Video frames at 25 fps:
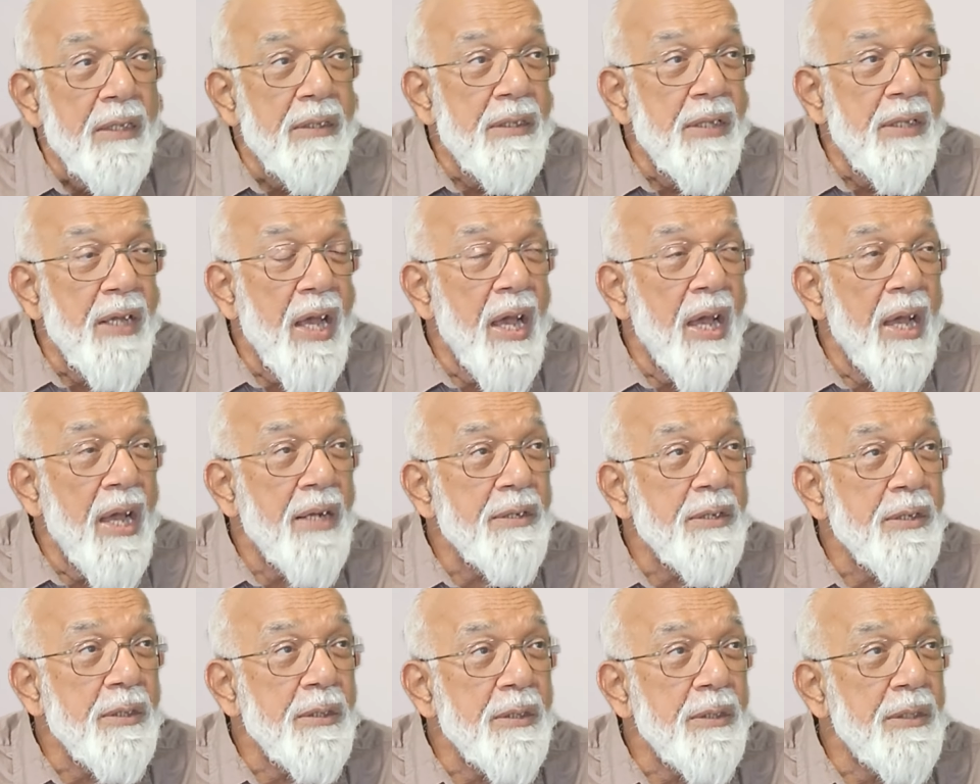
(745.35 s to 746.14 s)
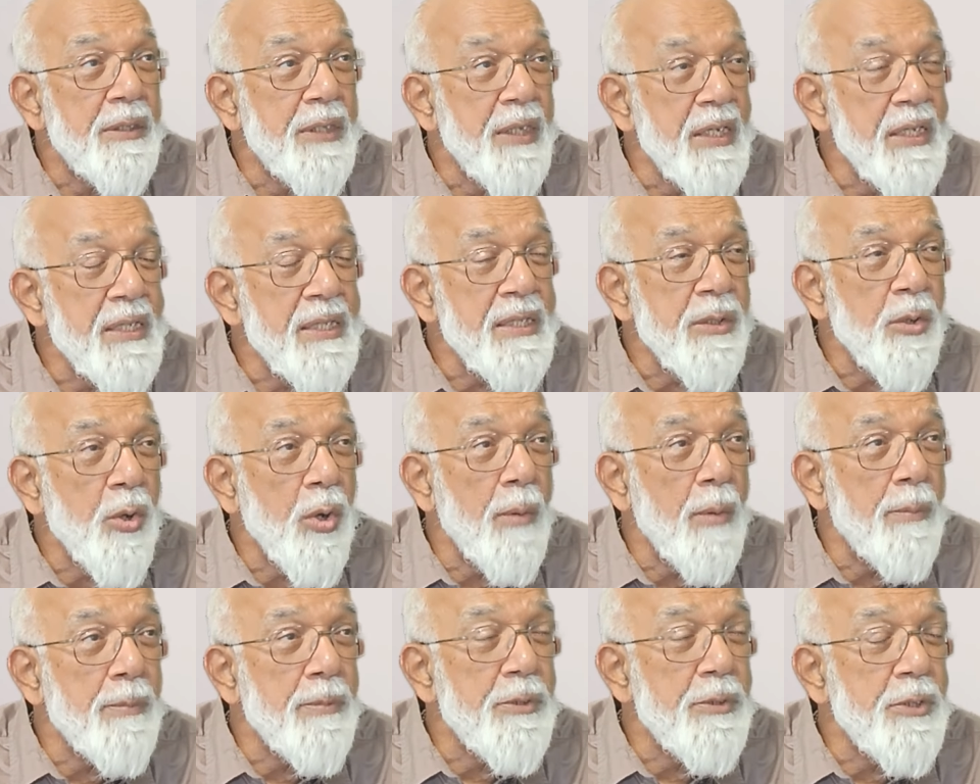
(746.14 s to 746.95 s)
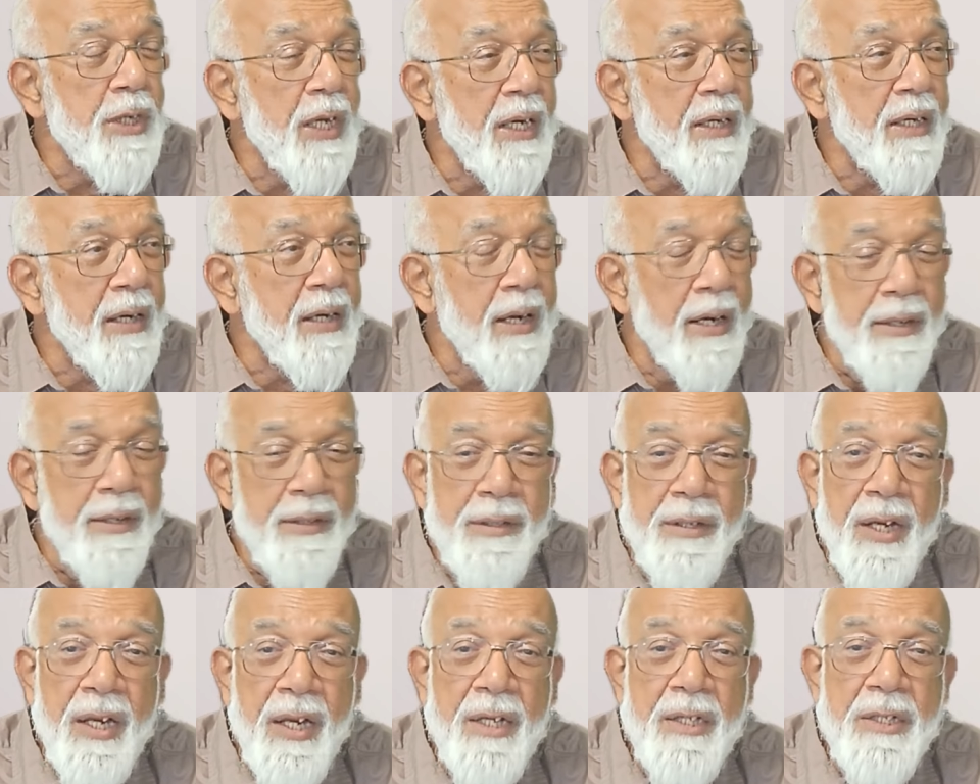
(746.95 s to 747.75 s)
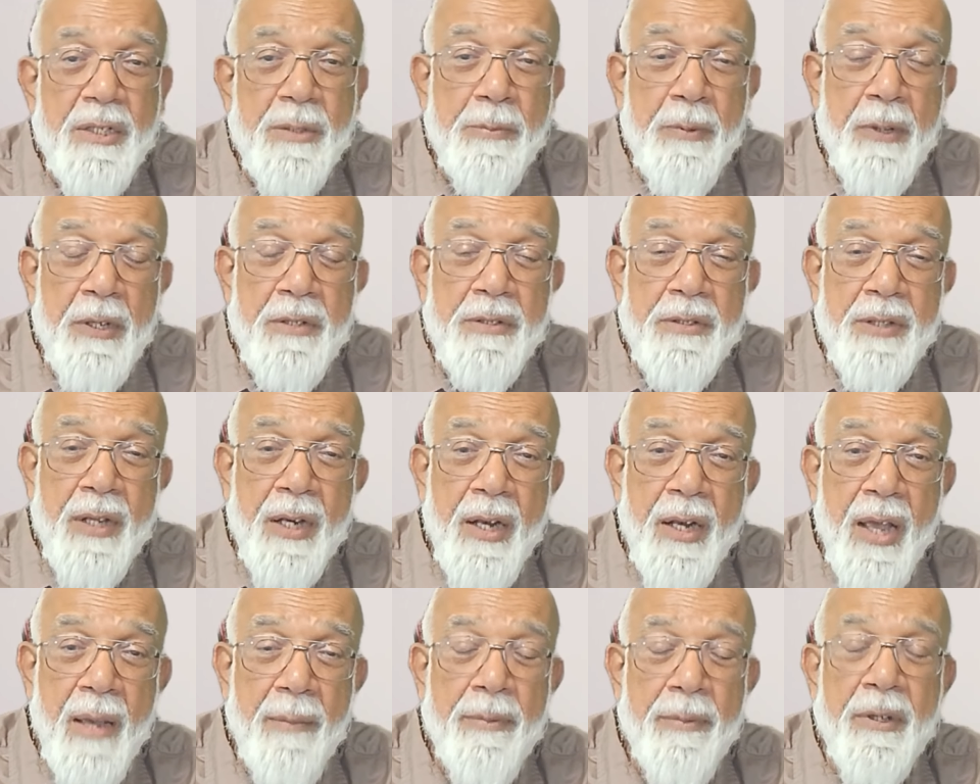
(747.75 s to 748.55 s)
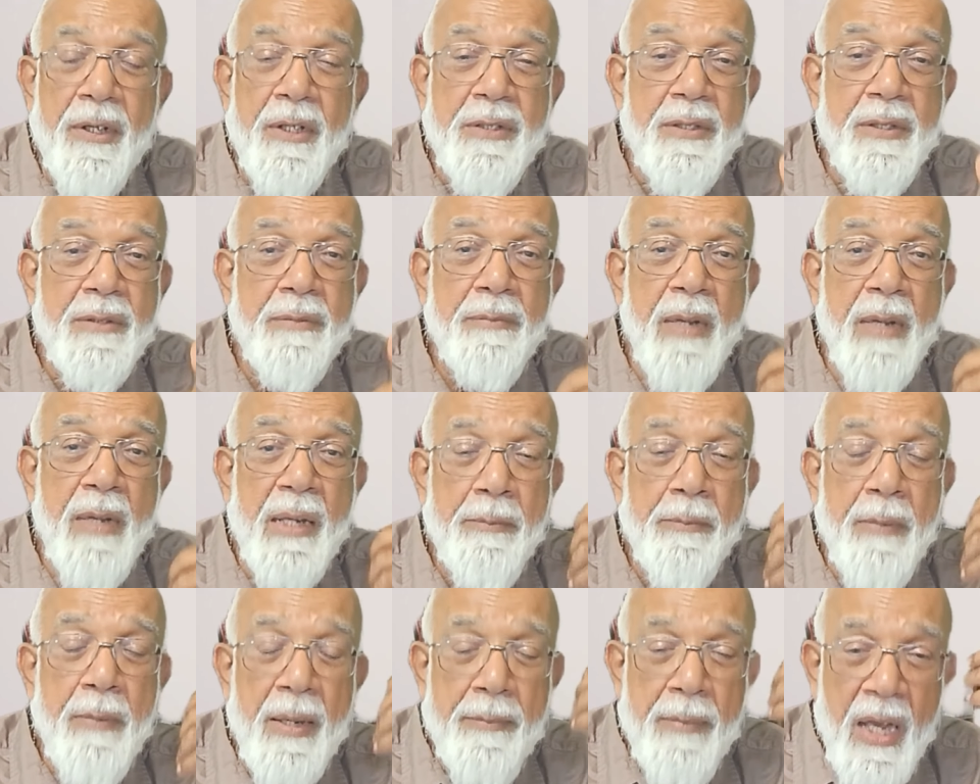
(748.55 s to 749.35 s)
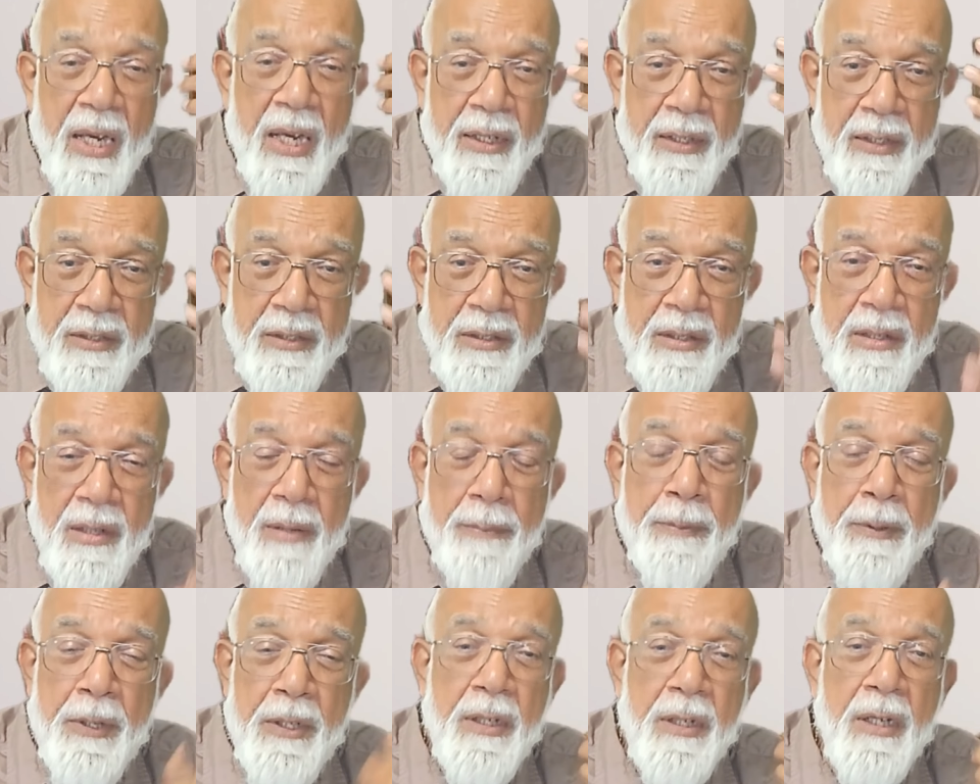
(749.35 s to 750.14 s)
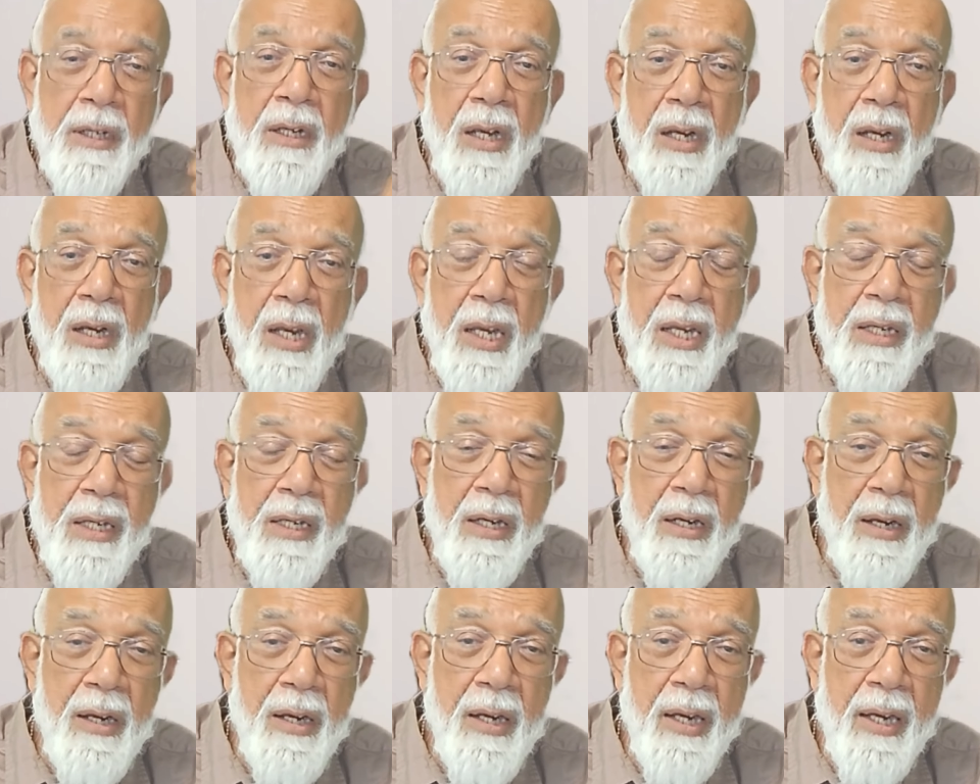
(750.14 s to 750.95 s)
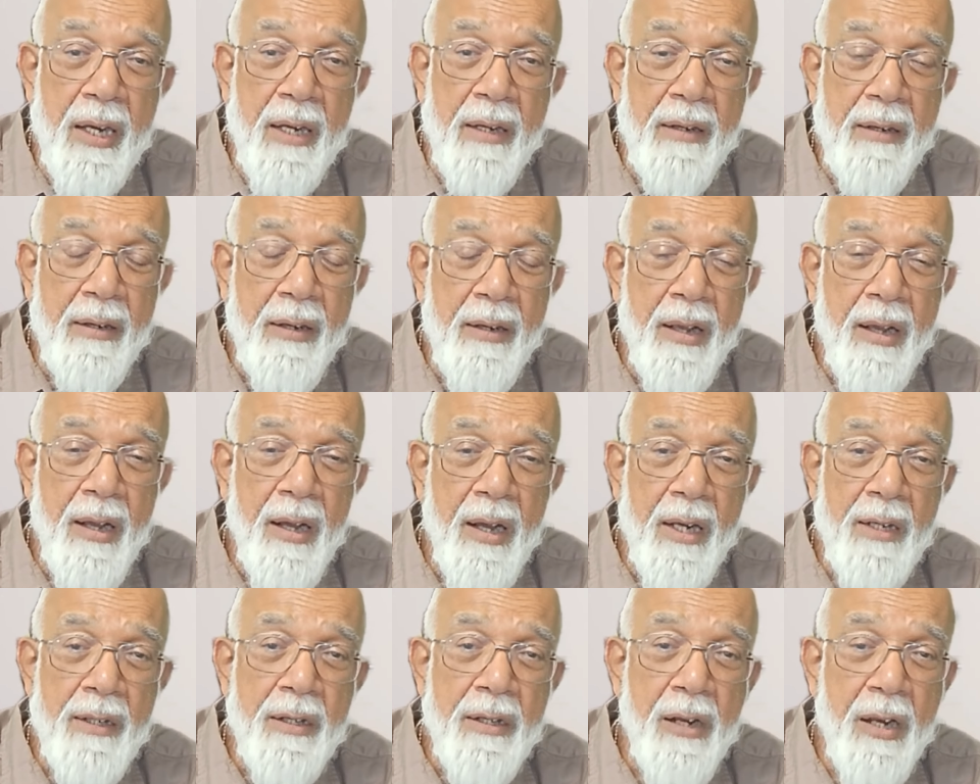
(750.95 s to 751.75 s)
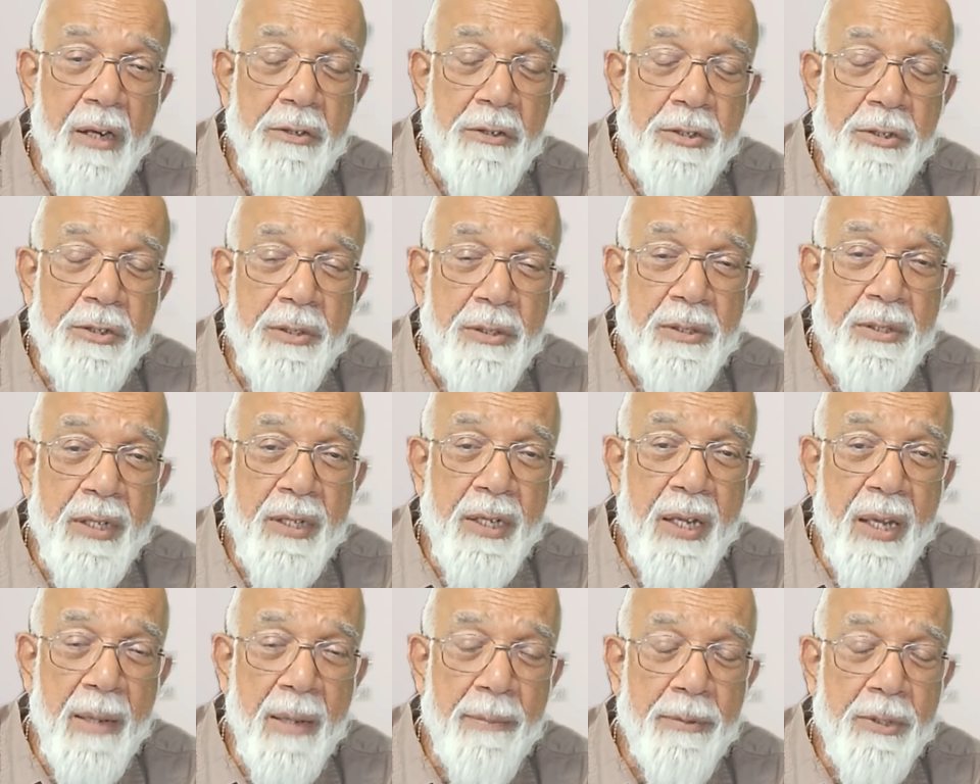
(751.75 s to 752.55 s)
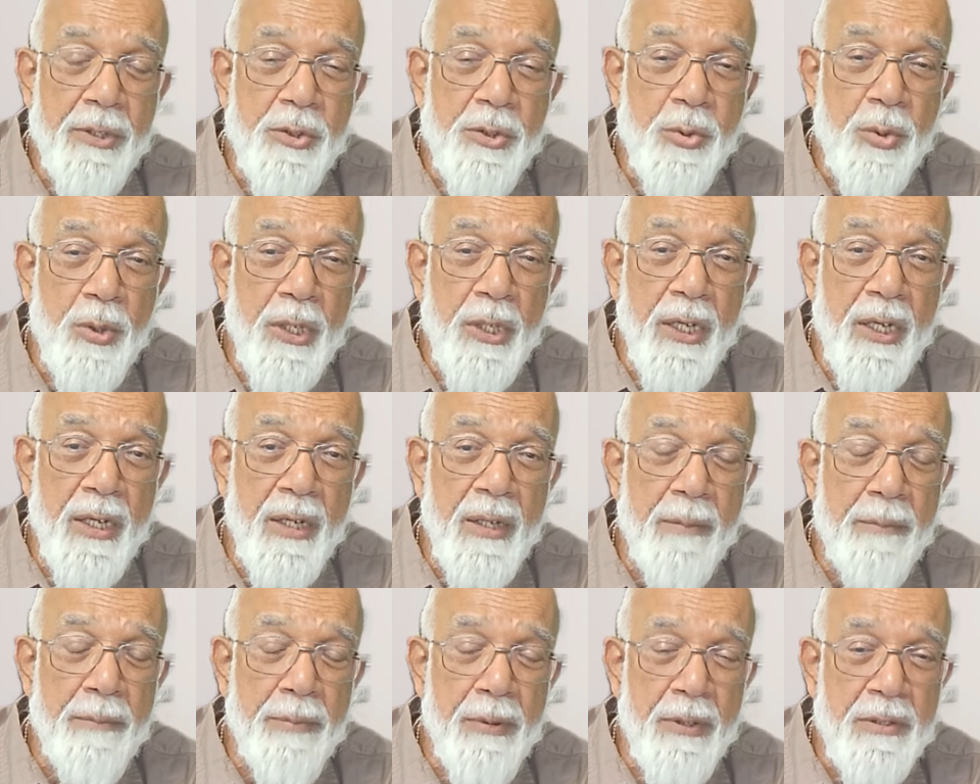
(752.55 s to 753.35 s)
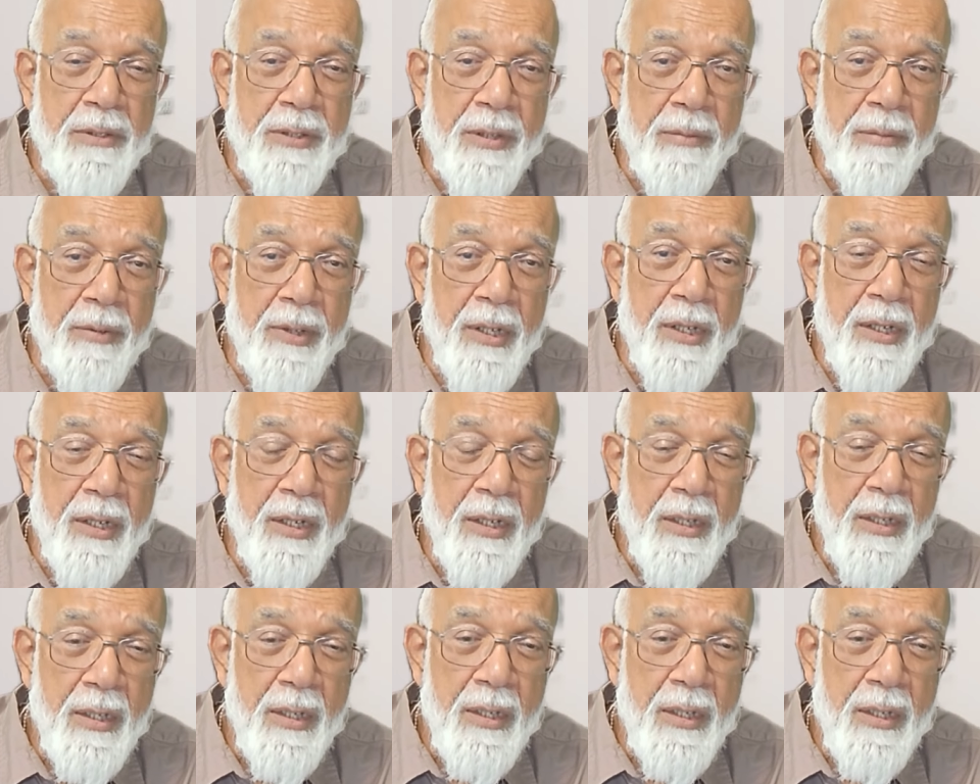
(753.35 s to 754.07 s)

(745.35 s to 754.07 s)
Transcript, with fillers: that this object contains peace and happiness and my mind is repeating again and again unconsciously habitually and impulsively